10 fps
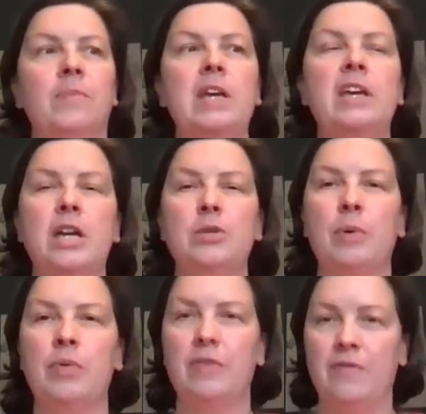
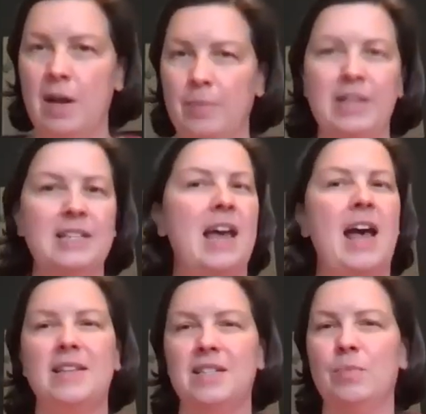engagement with the families
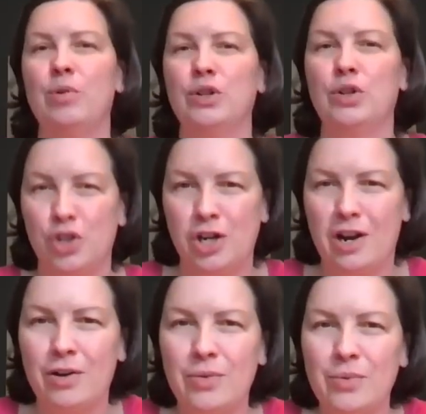as the books are
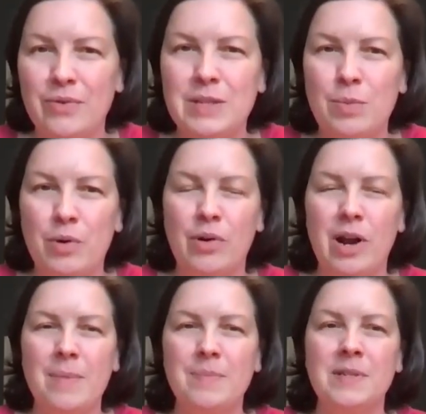shared through these
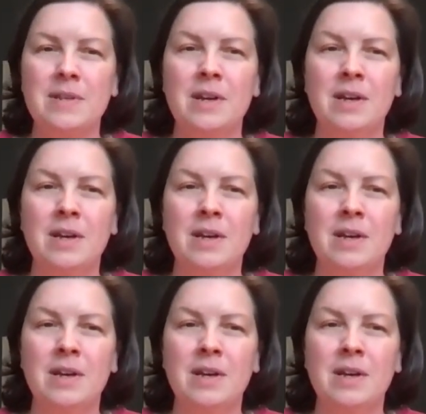programs.